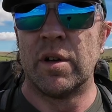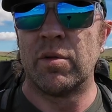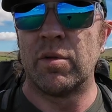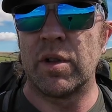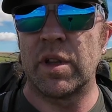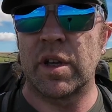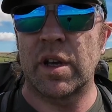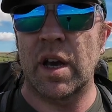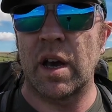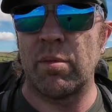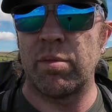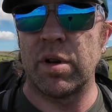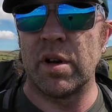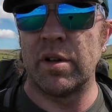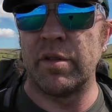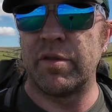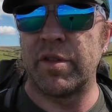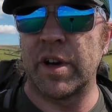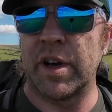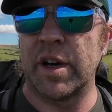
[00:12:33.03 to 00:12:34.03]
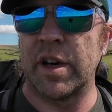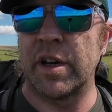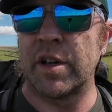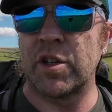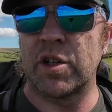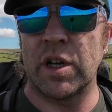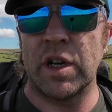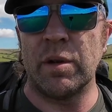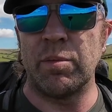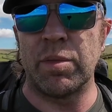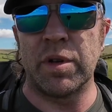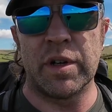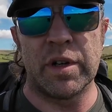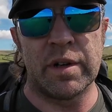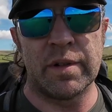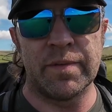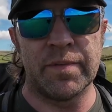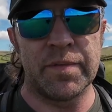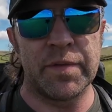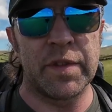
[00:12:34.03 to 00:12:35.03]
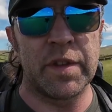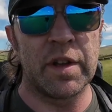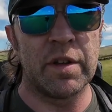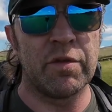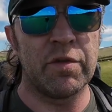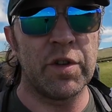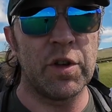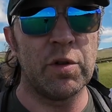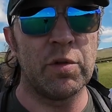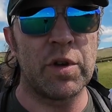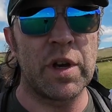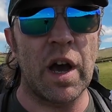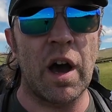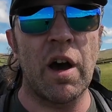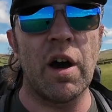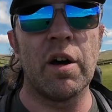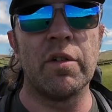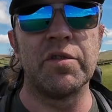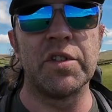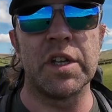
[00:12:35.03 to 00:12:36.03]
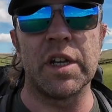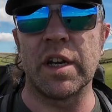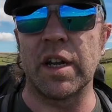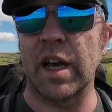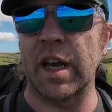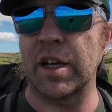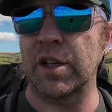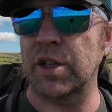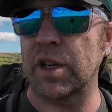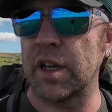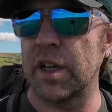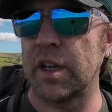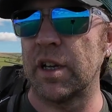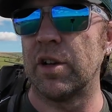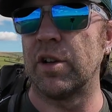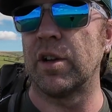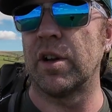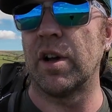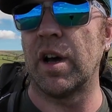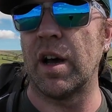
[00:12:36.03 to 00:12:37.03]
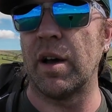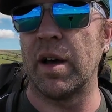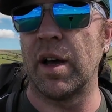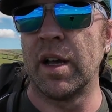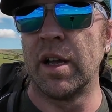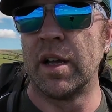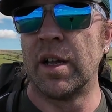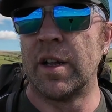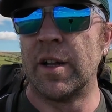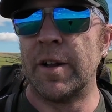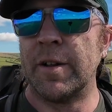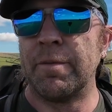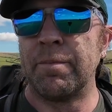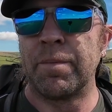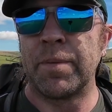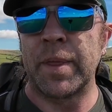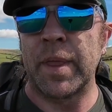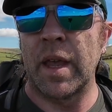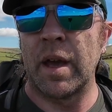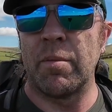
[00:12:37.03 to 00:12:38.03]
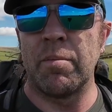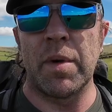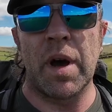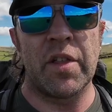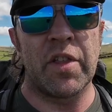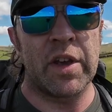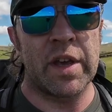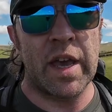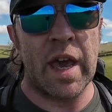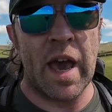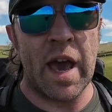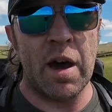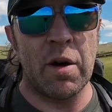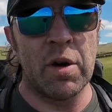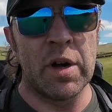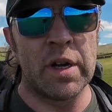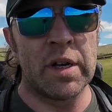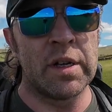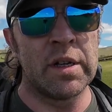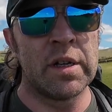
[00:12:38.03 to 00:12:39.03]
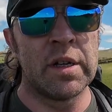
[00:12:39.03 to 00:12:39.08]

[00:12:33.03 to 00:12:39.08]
with a couple of sheep and a few calves in it actually, and looked like a mother cow.